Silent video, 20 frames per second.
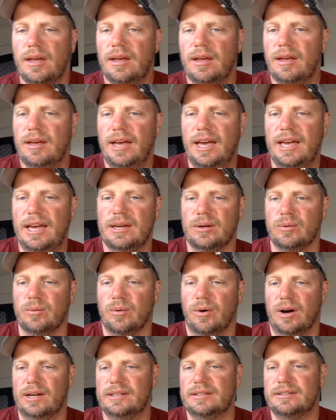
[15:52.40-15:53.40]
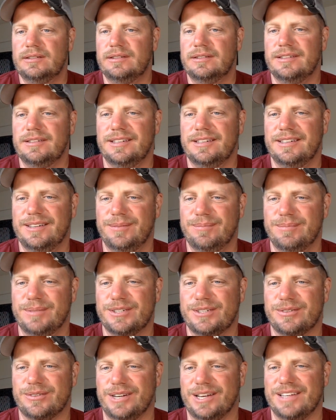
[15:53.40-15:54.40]
Hey, Juan.
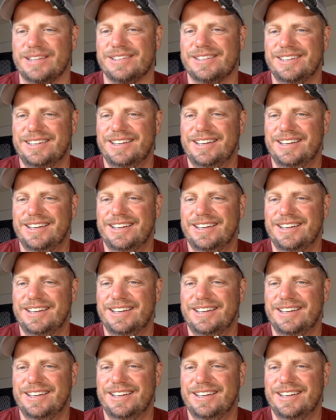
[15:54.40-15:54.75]
Miss Rants.